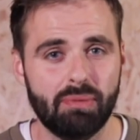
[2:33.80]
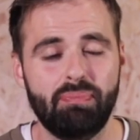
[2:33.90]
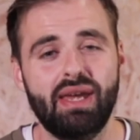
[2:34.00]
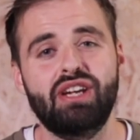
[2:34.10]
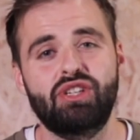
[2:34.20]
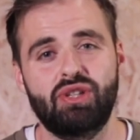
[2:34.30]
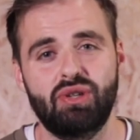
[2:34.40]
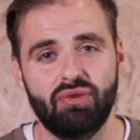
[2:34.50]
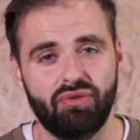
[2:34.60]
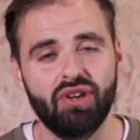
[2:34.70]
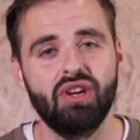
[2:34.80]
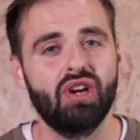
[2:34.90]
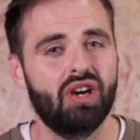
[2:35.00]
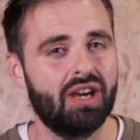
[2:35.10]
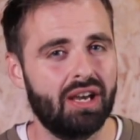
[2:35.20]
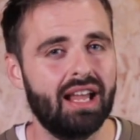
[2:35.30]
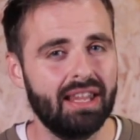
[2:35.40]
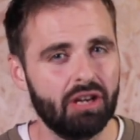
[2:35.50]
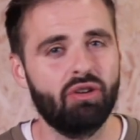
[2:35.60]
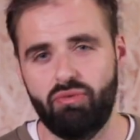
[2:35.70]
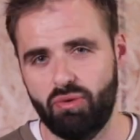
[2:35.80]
a picture of a little of